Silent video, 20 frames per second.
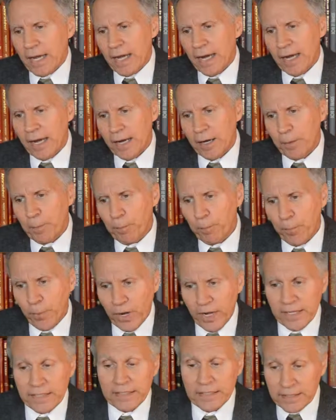
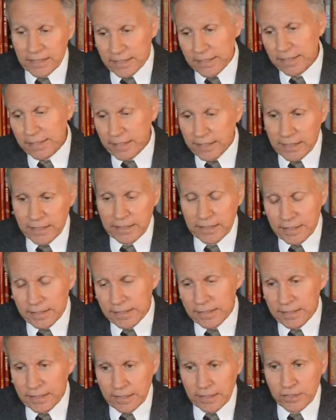But
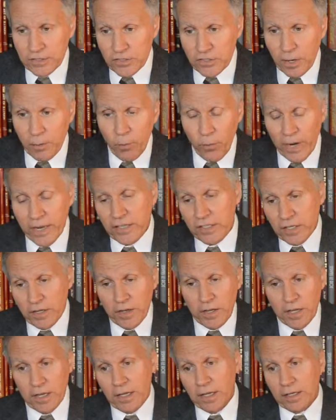in some ways,
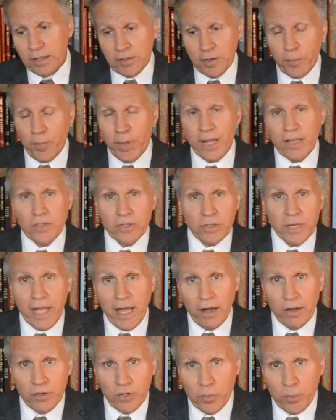it depends on
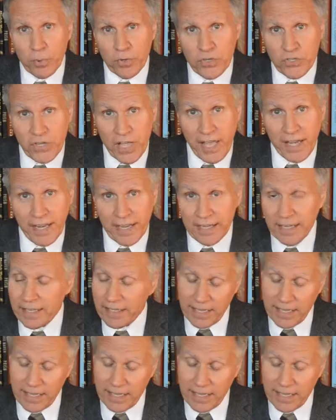how you present it.